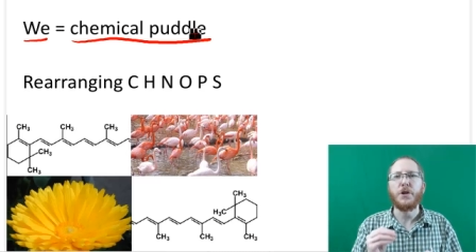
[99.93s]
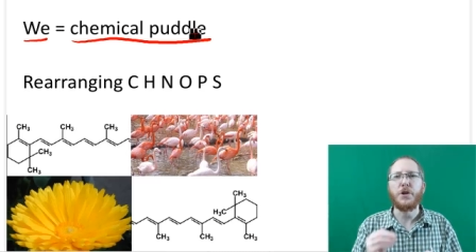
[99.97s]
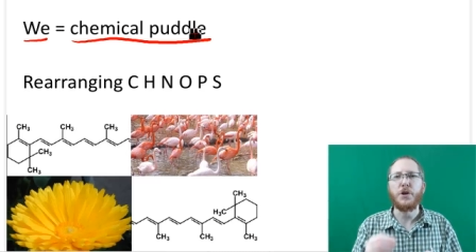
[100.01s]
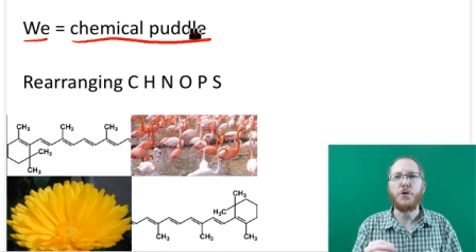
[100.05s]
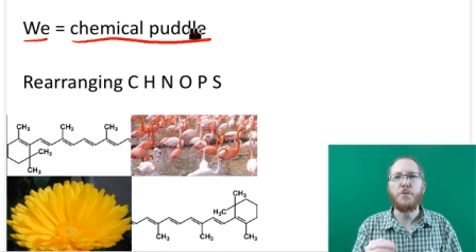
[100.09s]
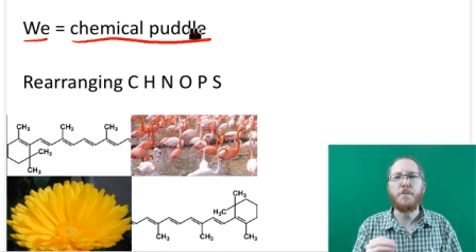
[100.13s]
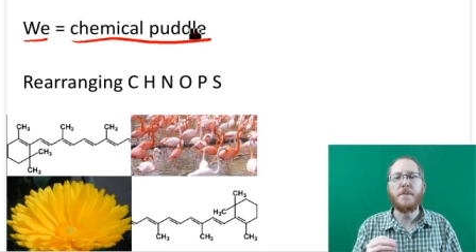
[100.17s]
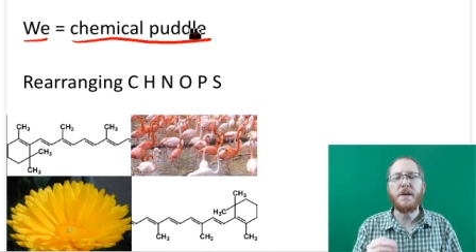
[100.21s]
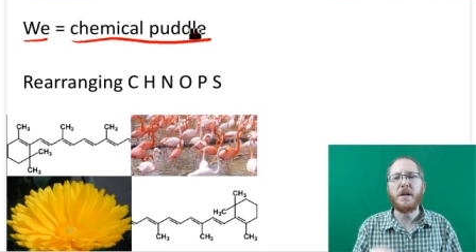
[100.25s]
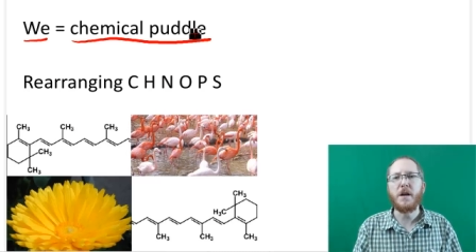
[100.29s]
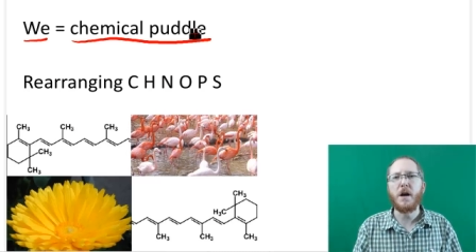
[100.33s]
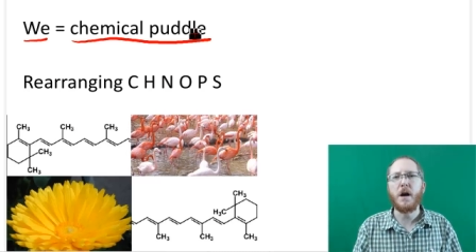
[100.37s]

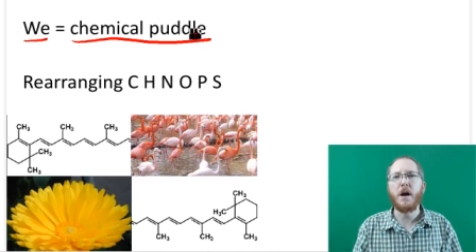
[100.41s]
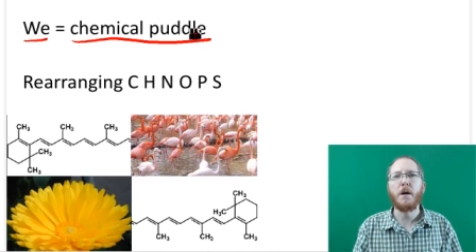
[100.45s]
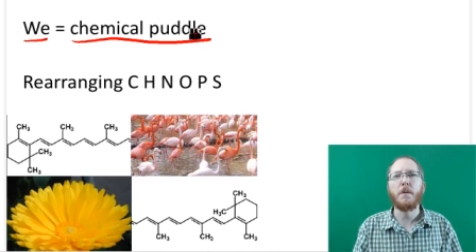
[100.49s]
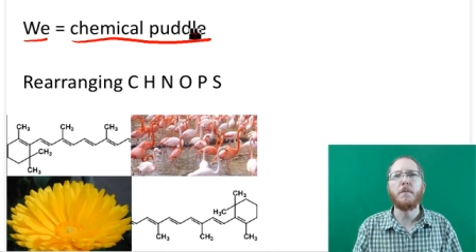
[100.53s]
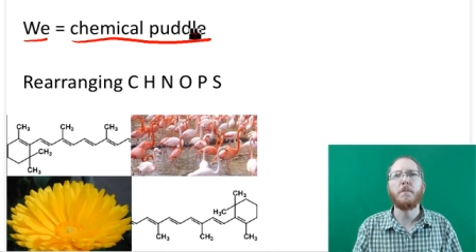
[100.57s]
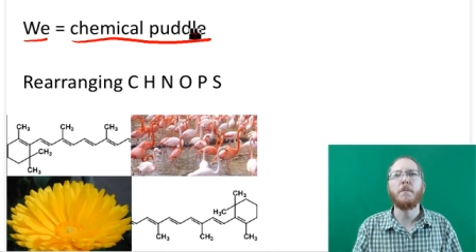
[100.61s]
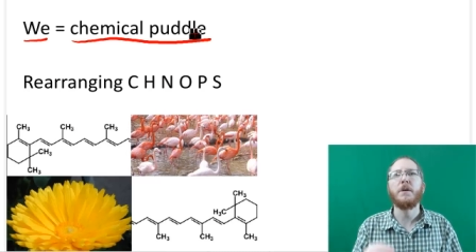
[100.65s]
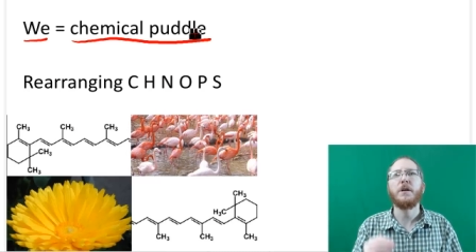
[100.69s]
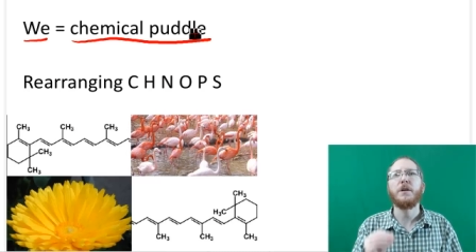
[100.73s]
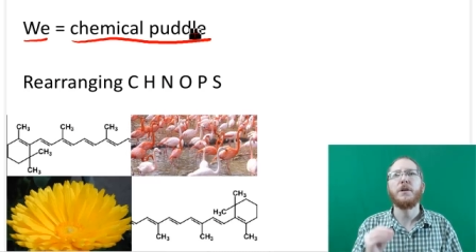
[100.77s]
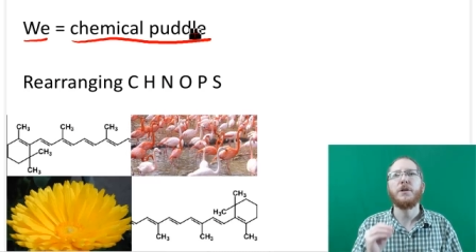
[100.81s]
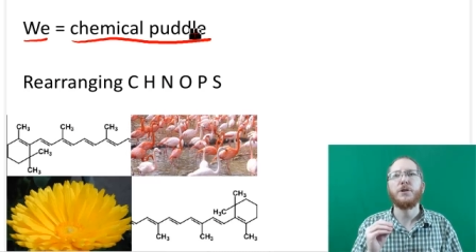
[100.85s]
you
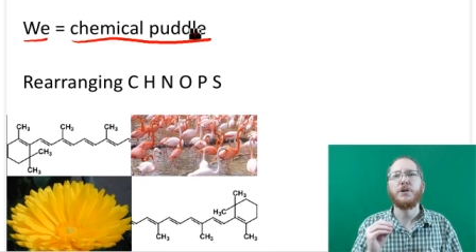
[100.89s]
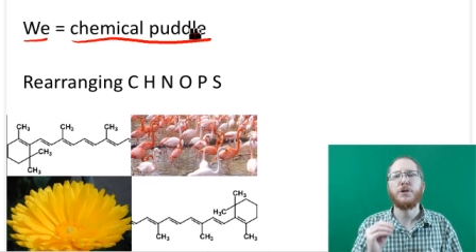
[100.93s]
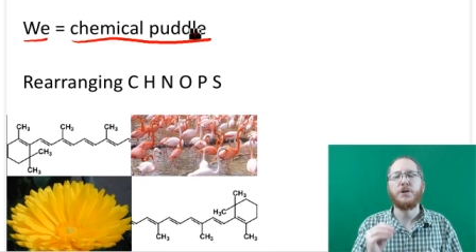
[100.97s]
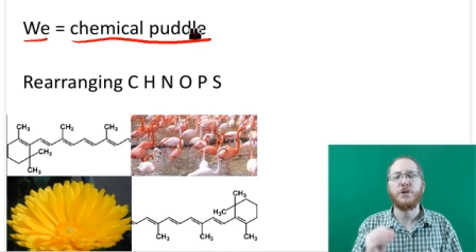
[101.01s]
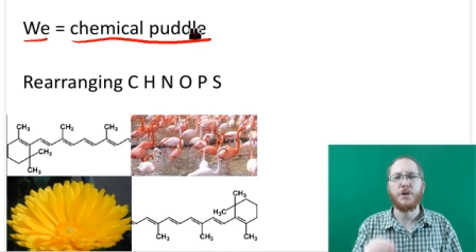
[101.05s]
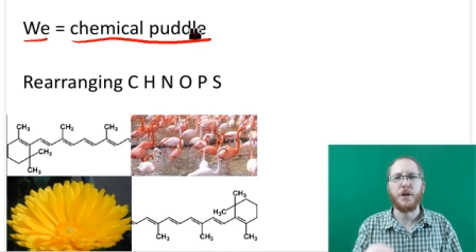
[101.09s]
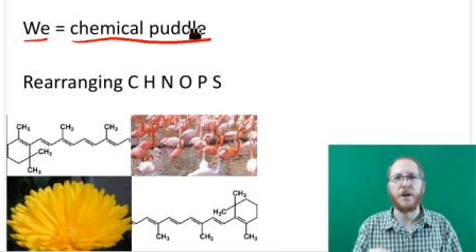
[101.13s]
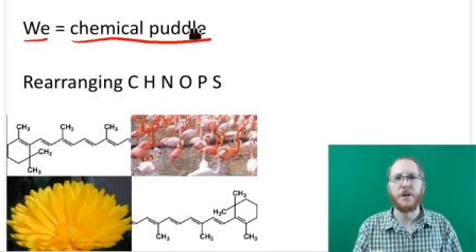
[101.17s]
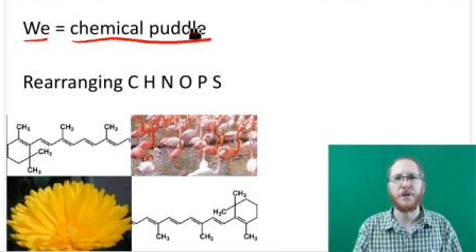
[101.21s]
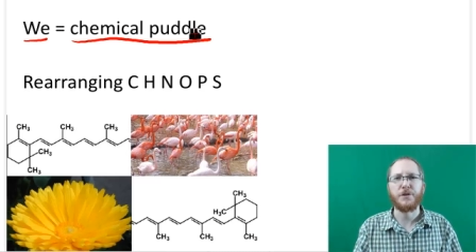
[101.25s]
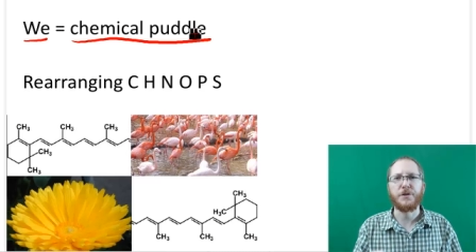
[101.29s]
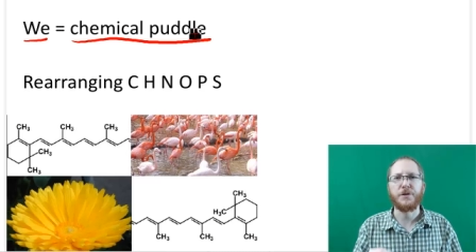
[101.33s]
become
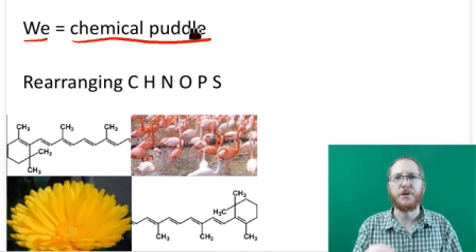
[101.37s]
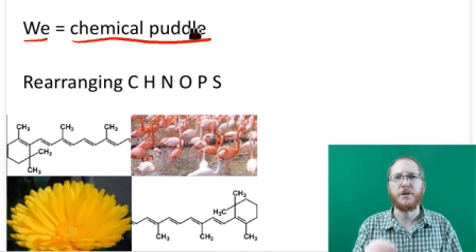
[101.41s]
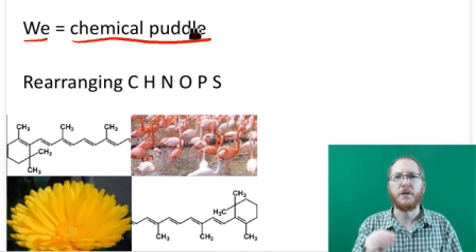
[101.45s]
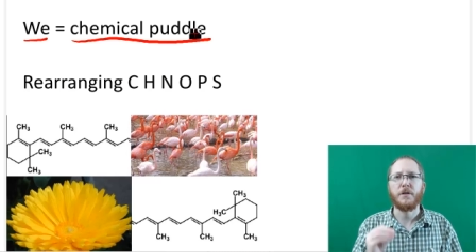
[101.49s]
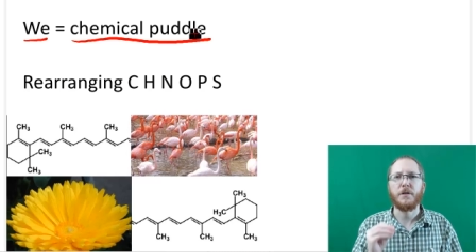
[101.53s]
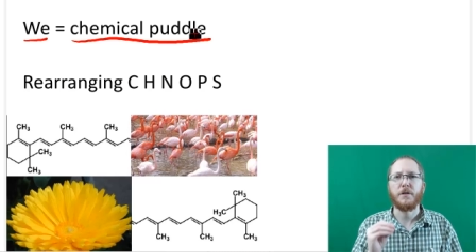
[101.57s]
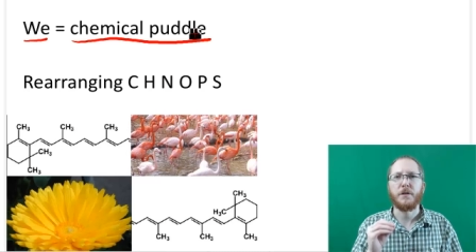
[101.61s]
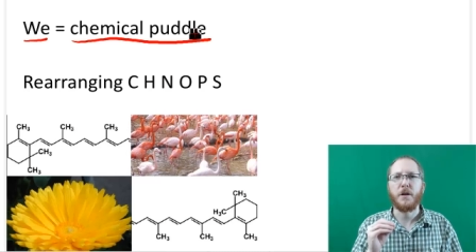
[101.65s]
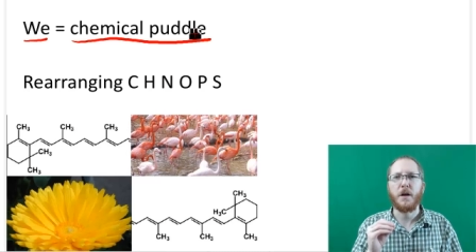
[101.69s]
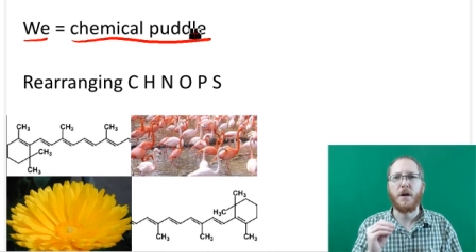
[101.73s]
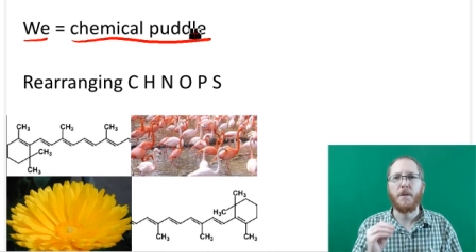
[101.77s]
just